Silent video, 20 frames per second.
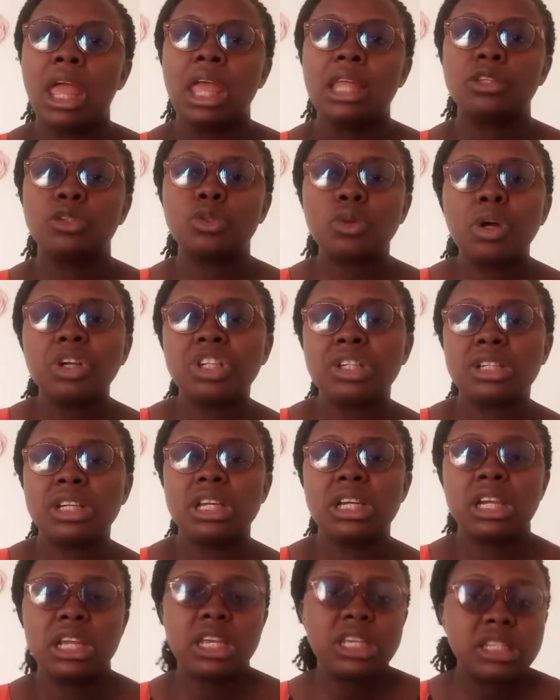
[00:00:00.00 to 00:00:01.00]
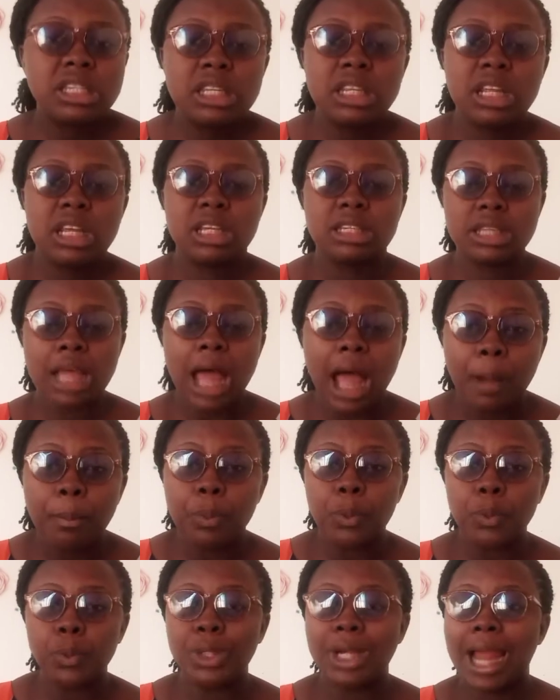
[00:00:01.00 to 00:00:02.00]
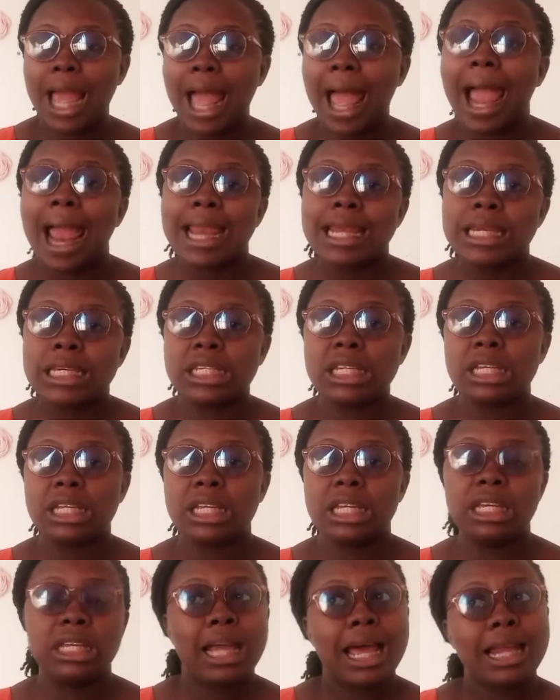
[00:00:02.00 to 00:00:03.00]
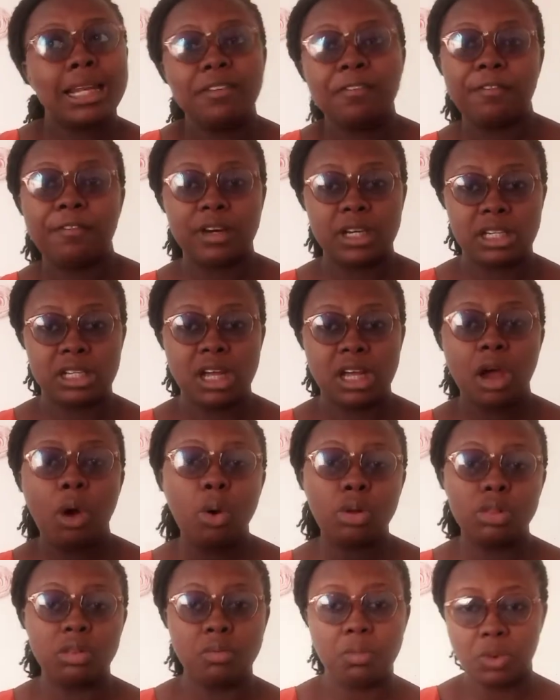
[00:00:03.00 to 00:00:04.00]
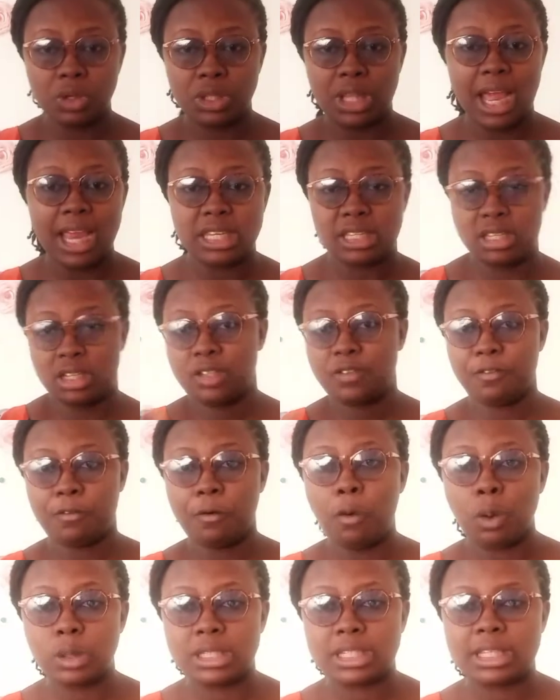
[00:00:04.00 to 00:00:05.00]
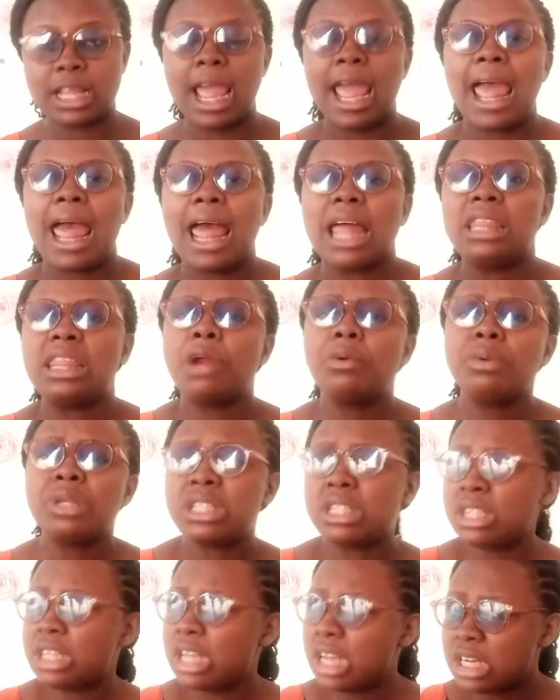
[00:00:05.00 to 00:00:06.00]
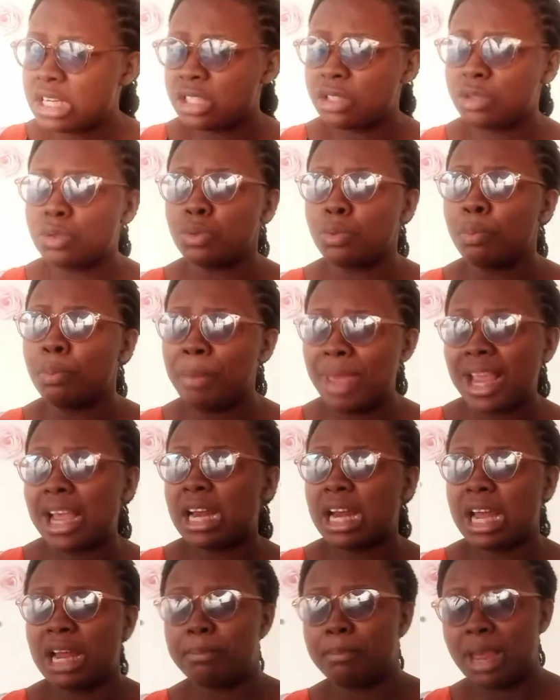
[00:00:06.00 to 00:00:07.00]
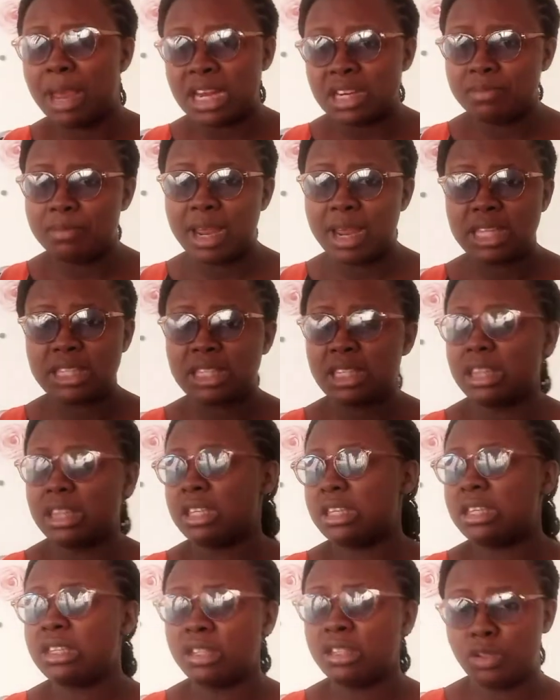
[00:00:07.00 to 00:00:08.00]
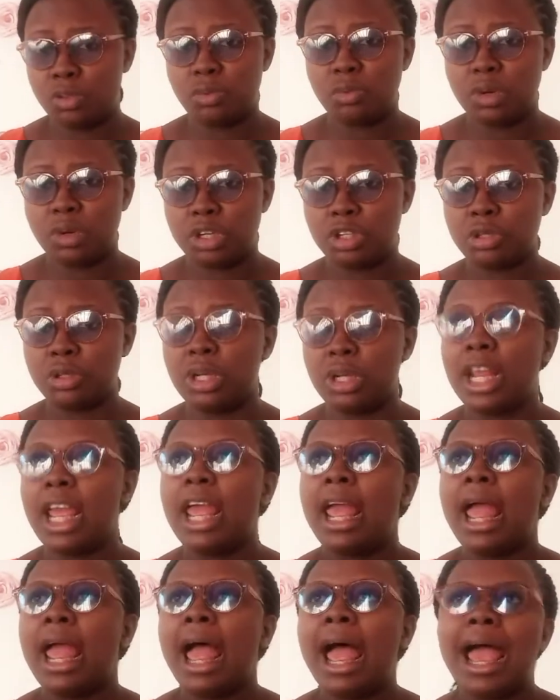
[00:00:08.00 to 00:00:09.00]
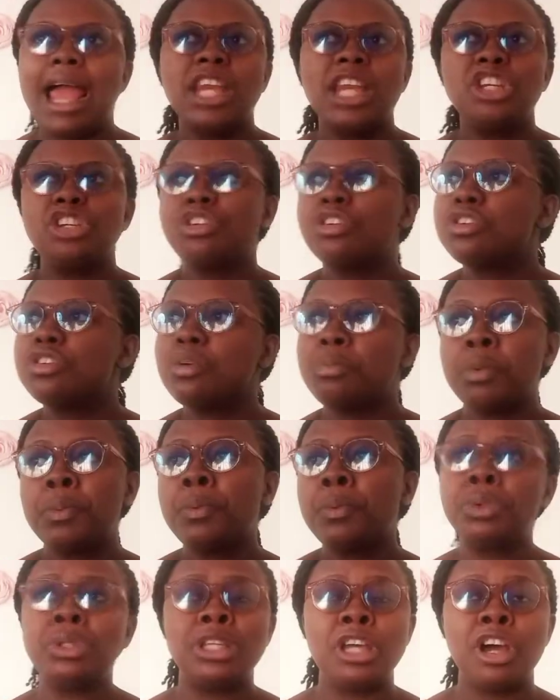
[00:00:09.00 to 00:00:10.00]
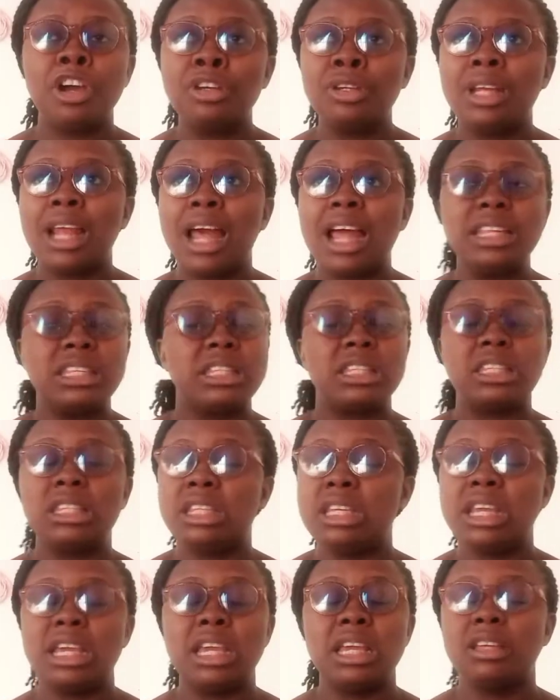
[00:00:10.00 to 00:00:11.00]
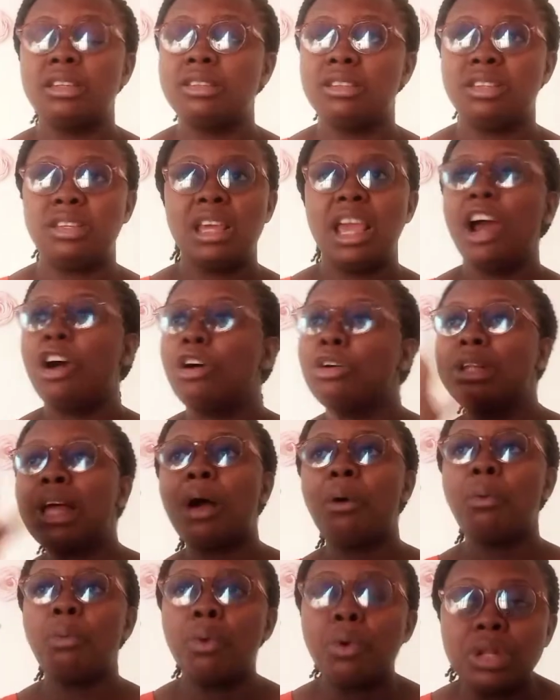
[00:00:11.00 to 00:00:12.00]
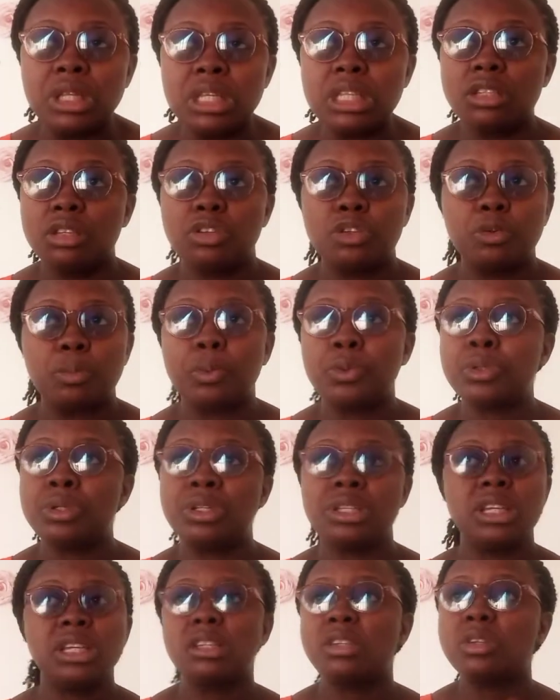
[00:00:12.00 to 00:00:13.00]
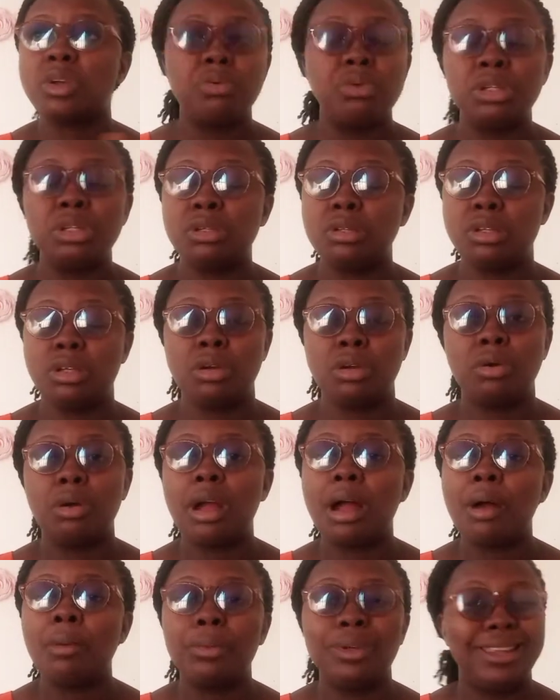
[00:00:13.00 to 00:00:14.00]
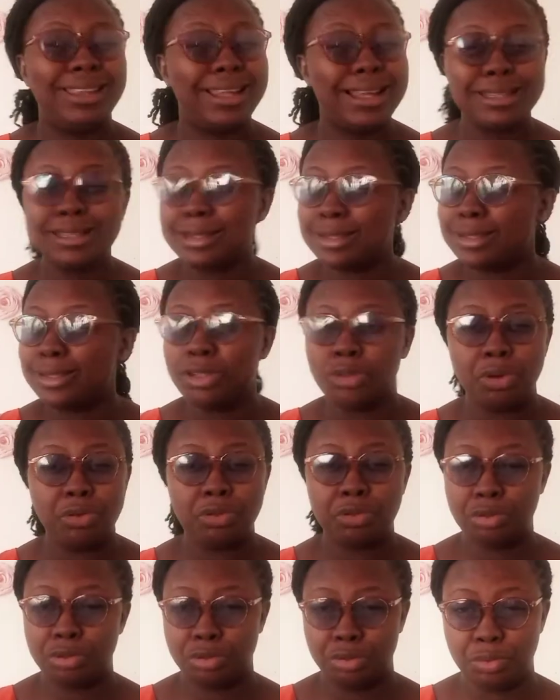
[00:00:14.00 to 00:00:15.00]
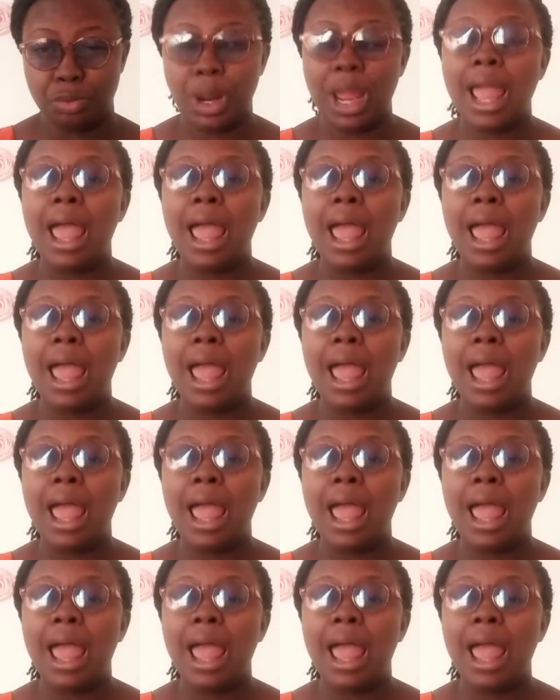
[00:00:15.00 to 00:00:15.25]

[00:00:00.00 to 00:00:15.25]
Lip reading: such an incident happen and either the father or the mother is at fault, there is need to make an amendment in this situation. And some people will tell you that the elder one isn't supposed to say sorry to the younger one. That is not true.